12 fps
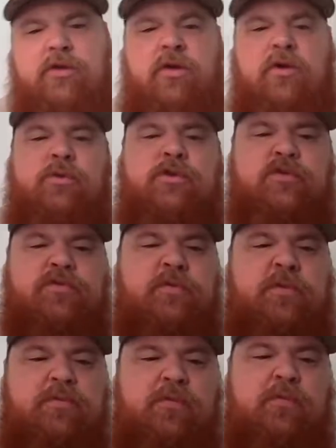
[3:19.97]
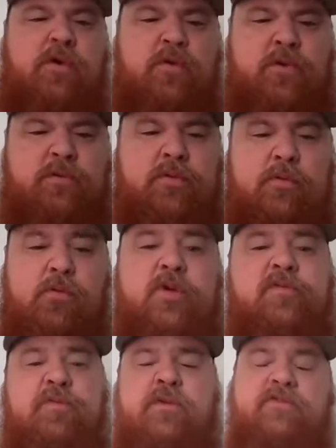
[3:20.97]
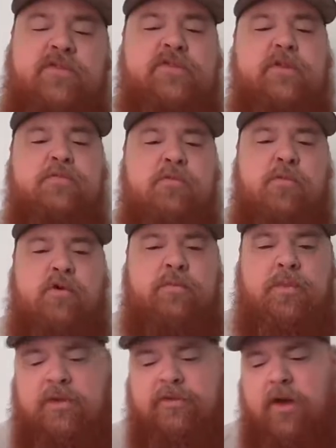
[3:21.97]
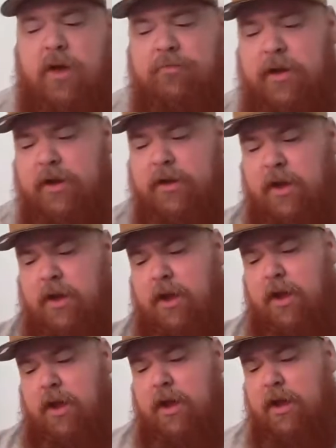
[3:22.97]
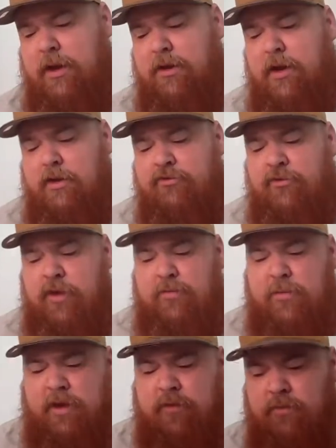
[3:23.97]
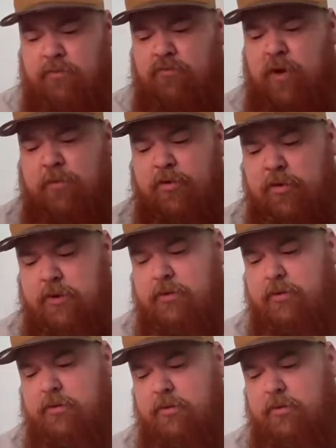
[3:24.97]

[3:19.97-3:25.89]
You know, used to be promoted, was previously promoted by Top Rank and uh, trained by Robert